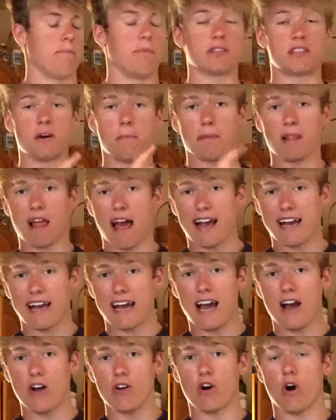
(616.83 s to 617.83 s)
But the
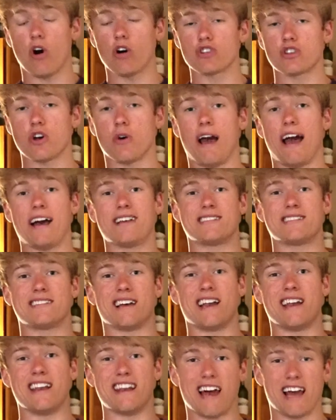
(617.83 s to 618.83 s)
Blackout also has
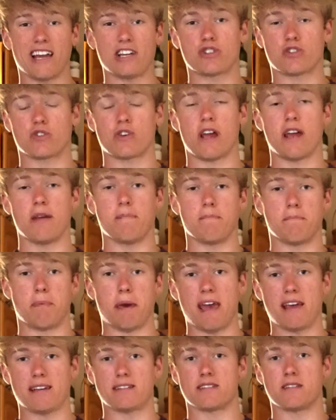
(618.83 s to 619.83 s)
a
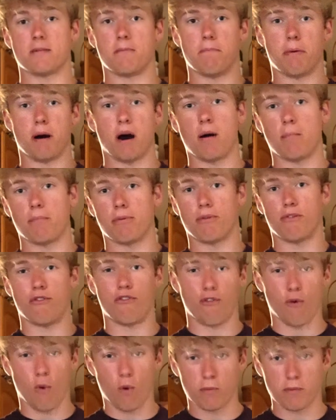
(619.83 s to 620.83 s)
nitrate-based pump
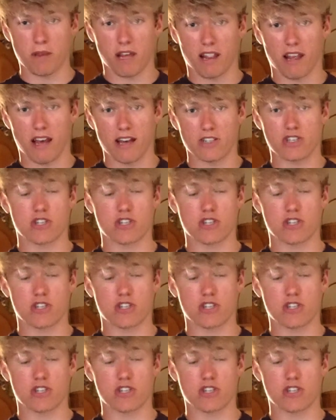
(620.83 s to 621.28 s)
formula,